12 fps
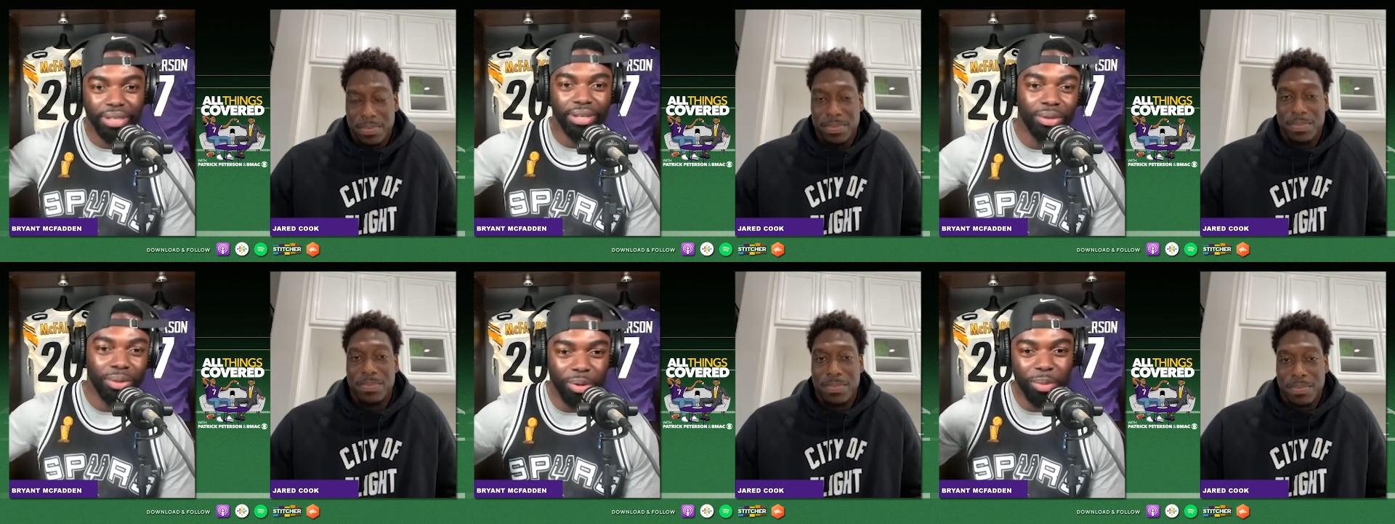
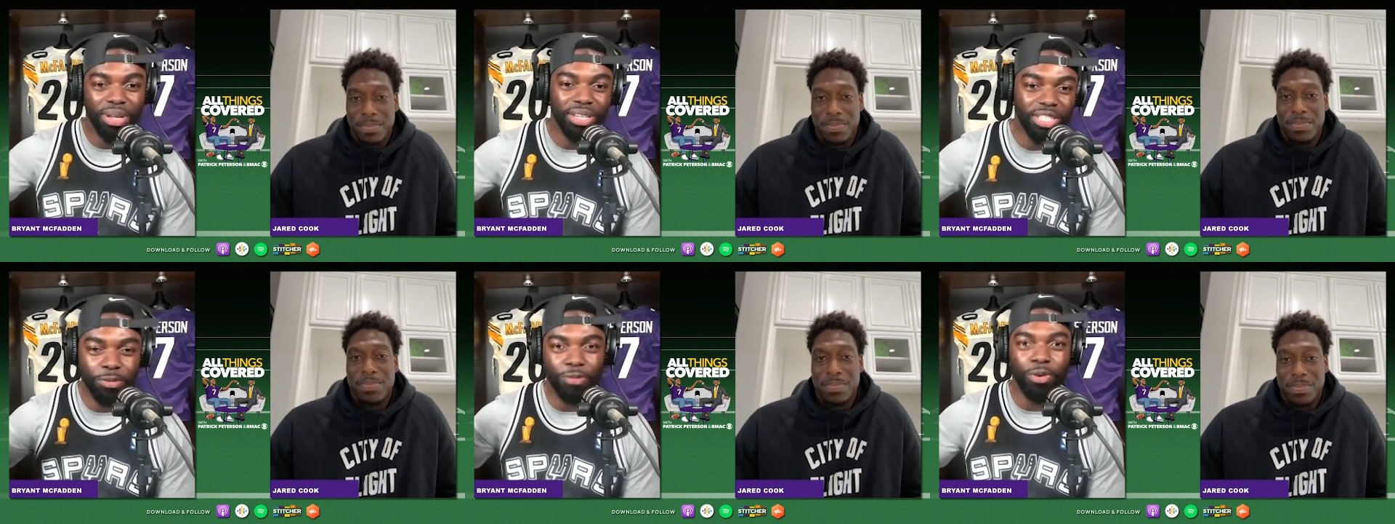Speaker 1: You know what I mean? Mm-hmm.
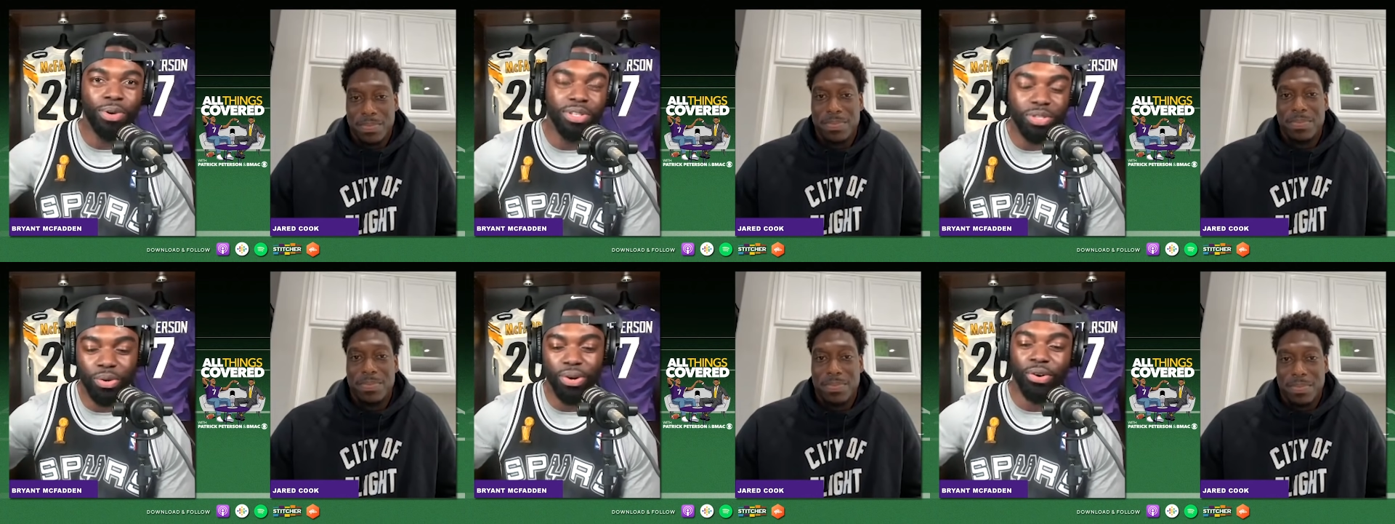Just flowing
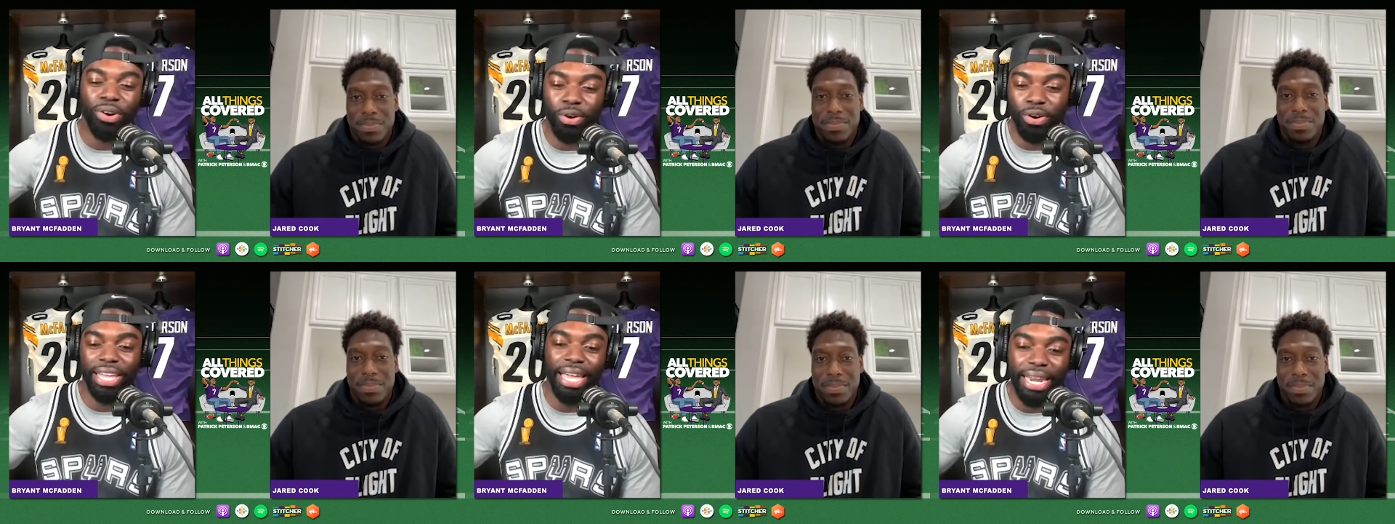so er-
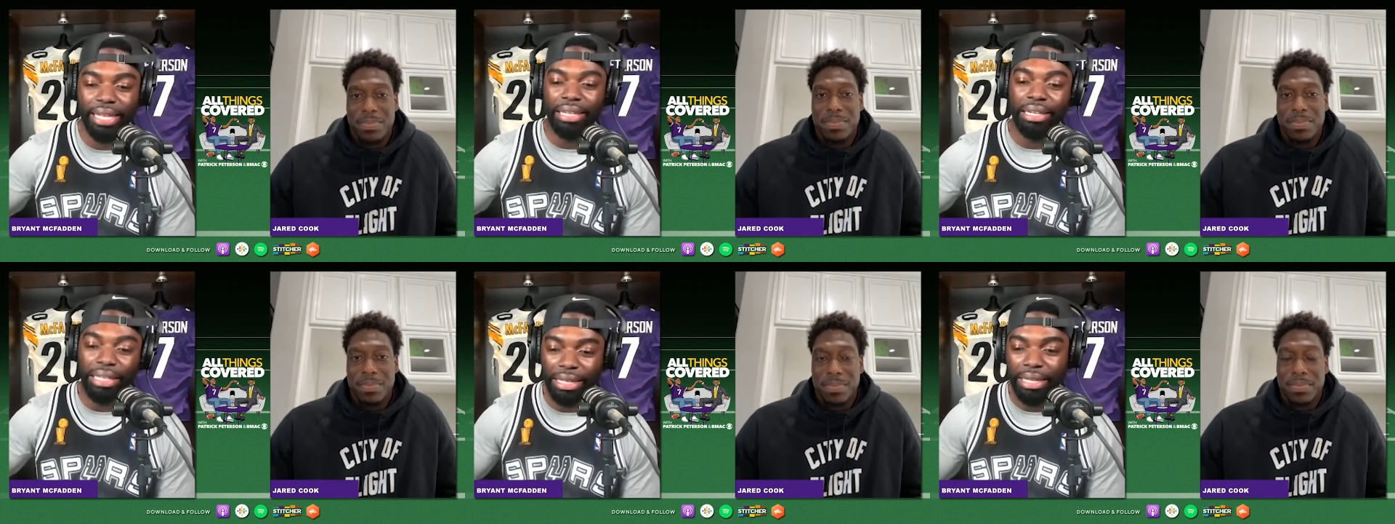
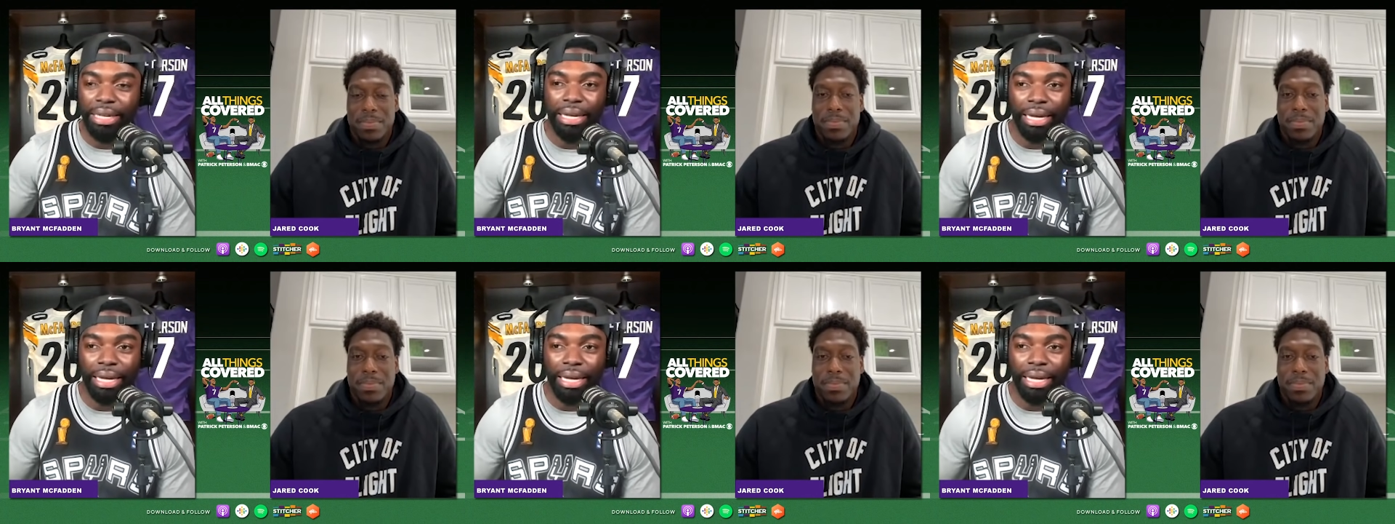organically.